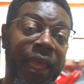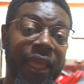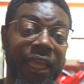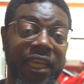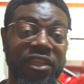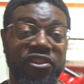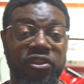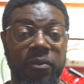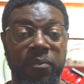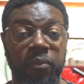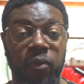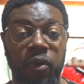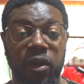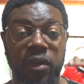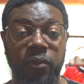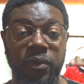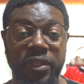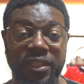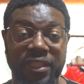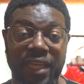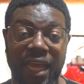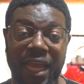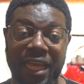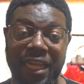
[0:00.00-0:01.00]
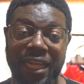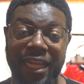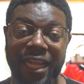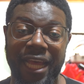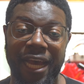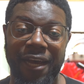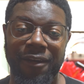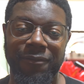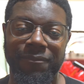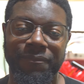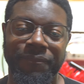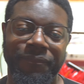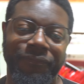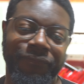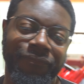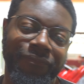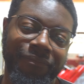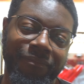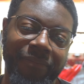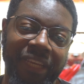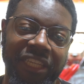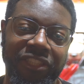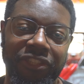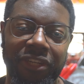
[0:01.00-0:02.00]
It's your boy. We signing out.
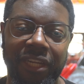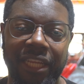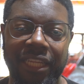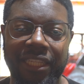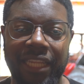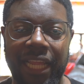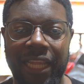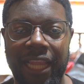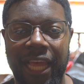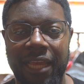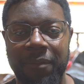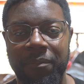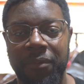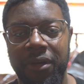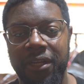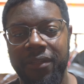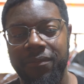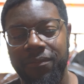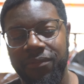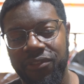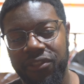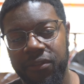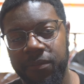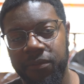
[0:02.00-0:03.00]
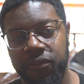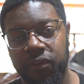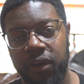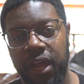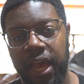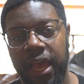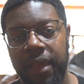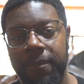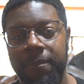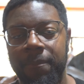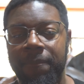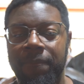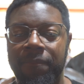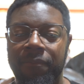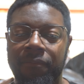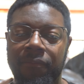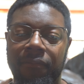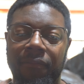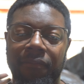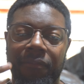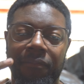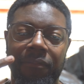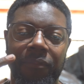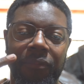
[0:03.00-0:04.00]
Make sure to hit that like button, subscribe.
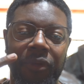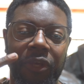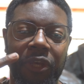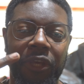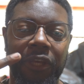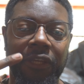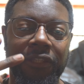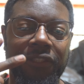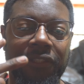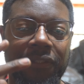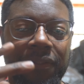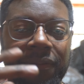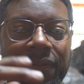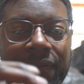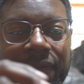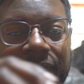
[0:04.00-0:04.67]
Peace.